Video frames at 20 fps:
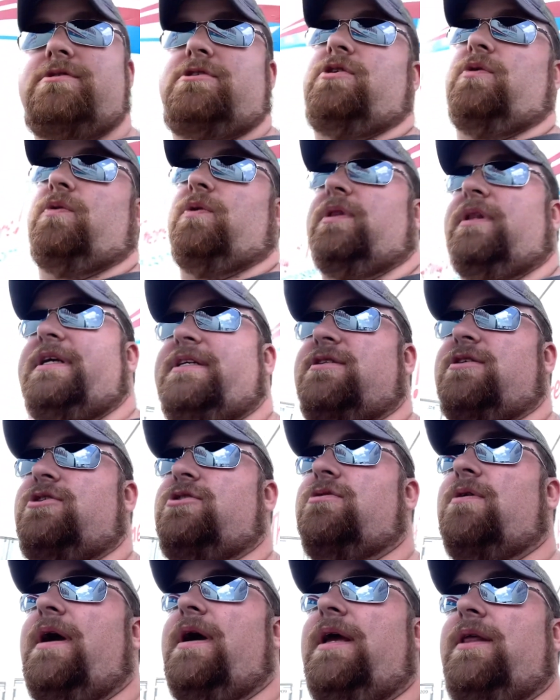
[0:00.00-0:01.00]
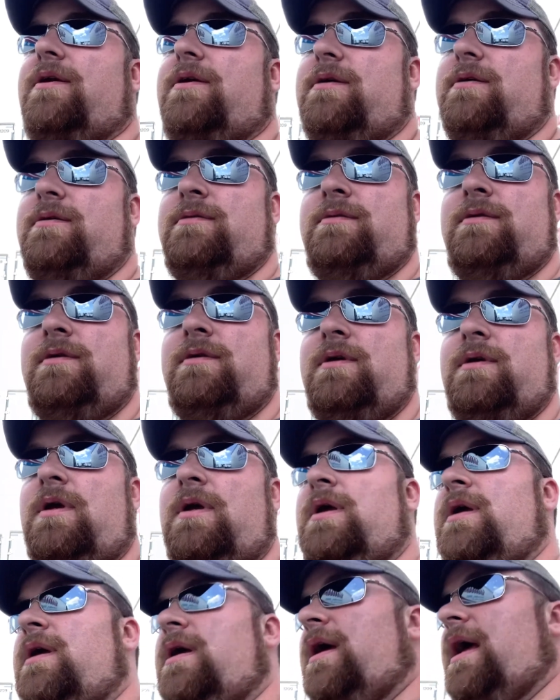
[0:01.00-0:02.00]
to release a trailer,
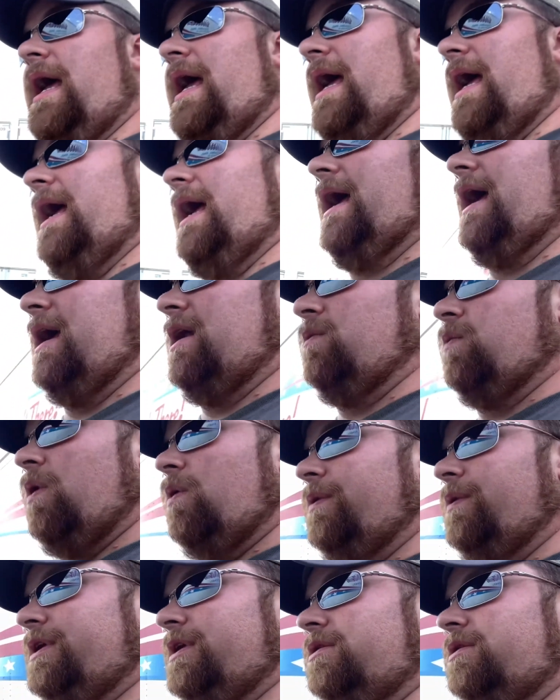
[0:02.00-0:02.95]
and what we